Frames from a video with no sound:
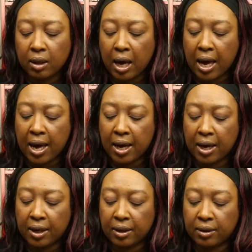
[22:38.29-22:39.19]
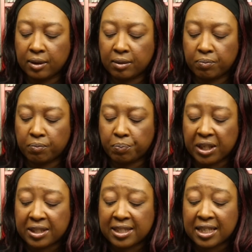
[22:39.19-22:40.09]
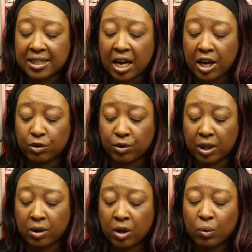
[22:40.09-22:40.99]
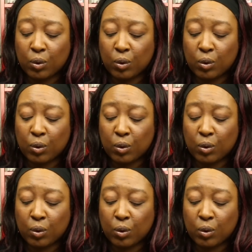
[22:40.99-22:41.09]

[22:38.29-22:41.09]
But 600